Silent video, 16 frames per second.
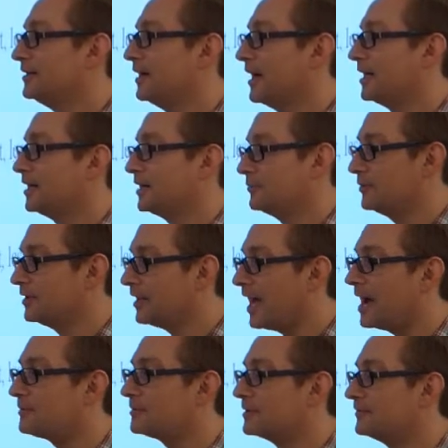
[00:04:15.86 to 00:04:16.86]
and it will
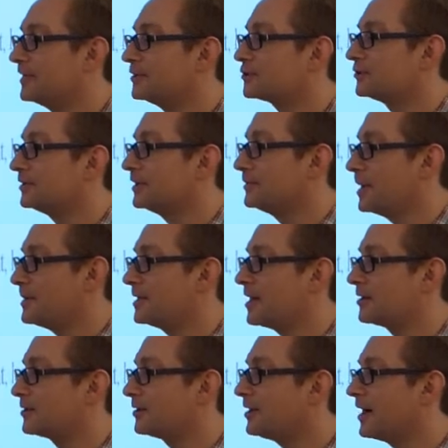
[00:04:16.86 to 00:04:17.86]
happen eventually, maybe
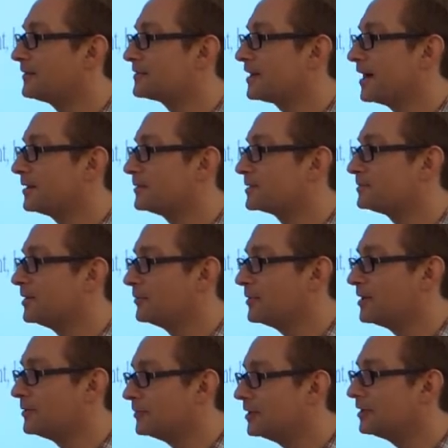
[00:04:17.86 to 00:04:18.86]
not in our lifetimes, but
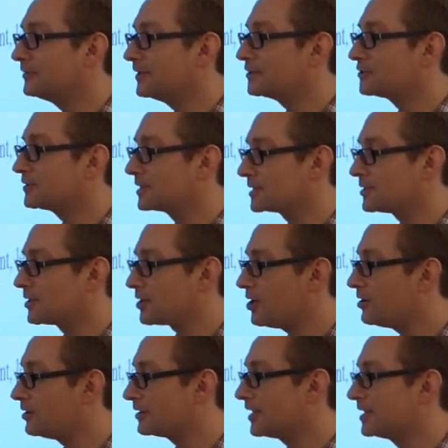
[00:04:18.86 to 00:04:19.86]
we will eventually start
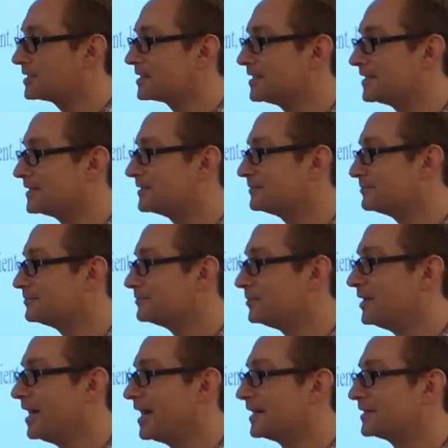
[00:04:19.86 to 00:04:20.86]
colonizing
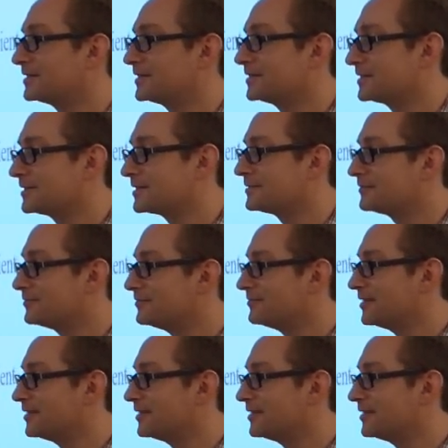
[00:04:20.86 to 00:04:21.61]
planets.